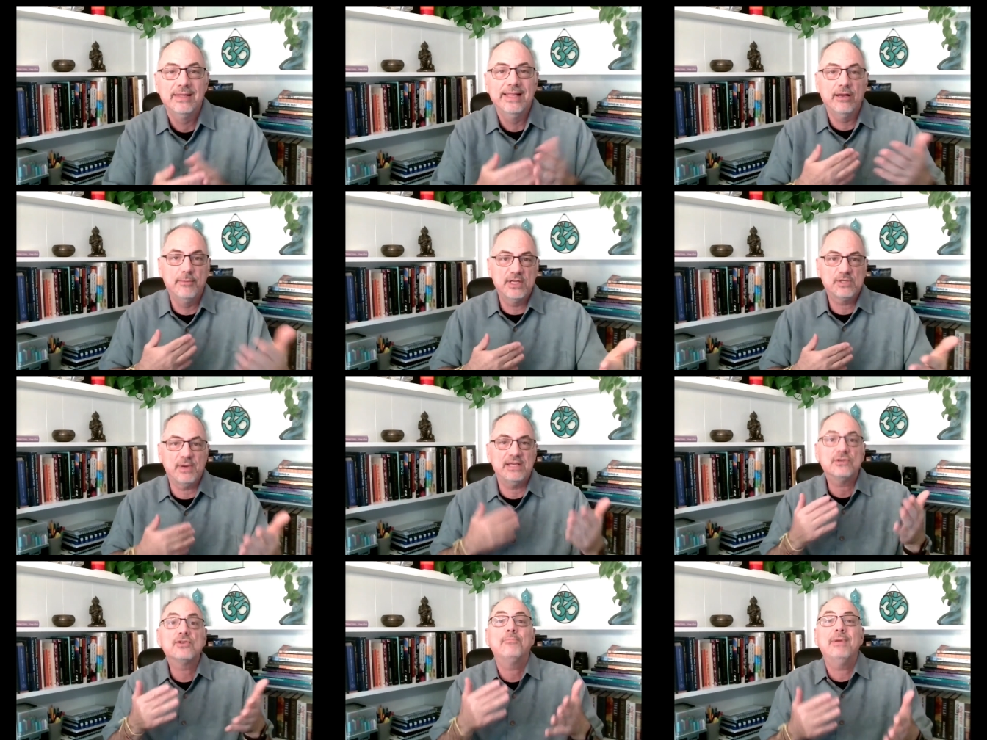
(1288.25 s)
Little bit of
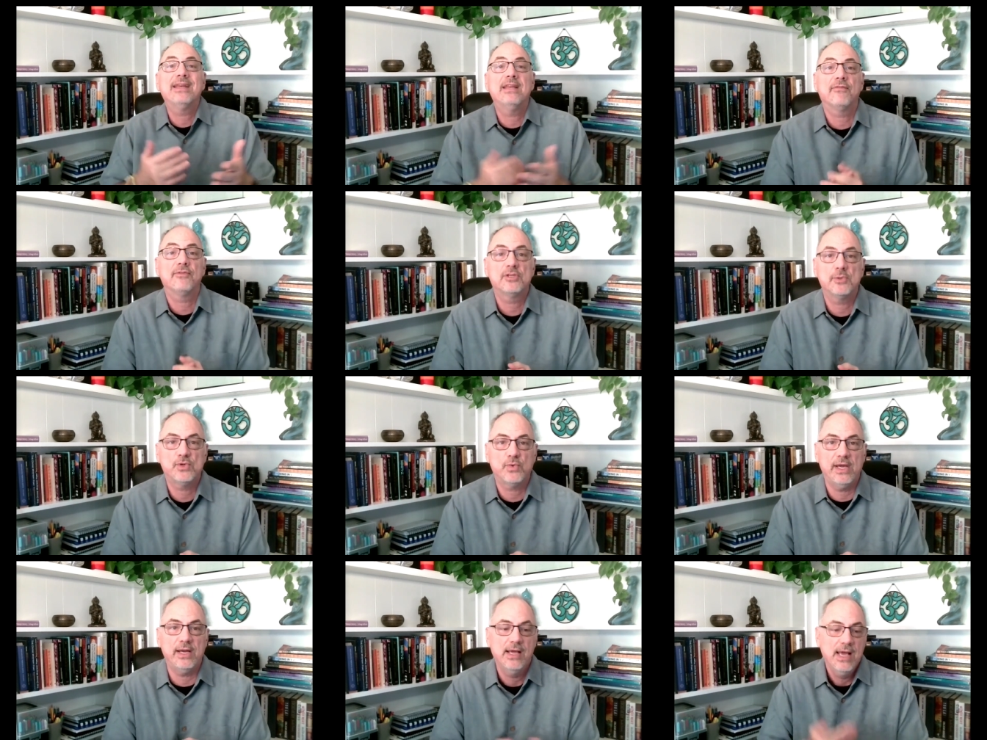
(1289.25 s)
space. There's a big difference
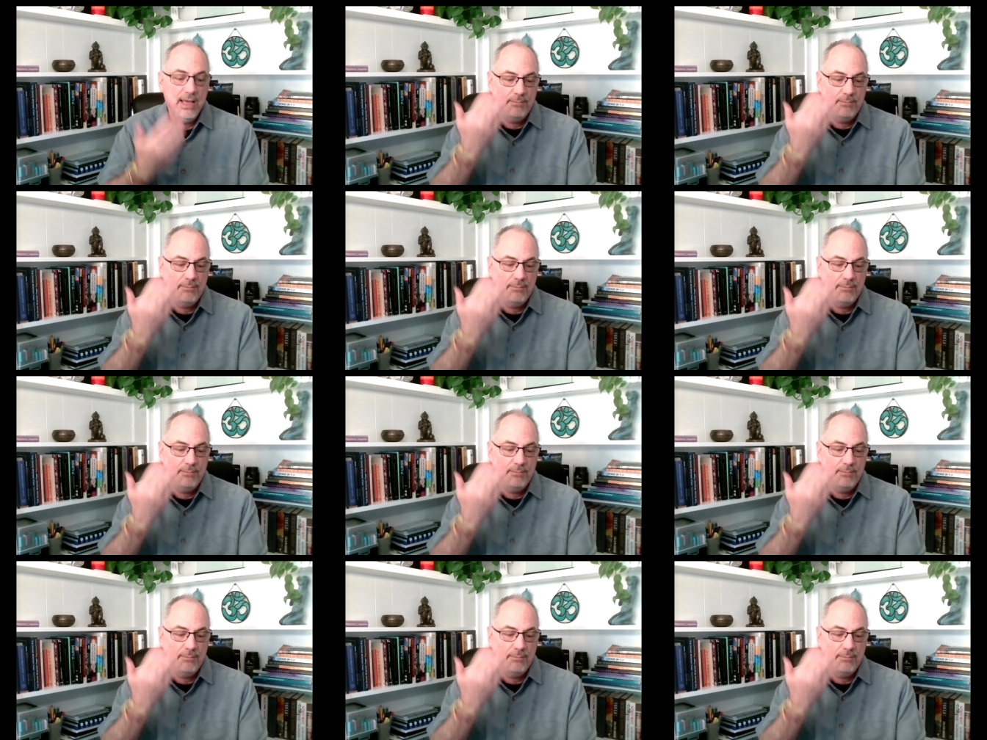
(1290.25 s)
between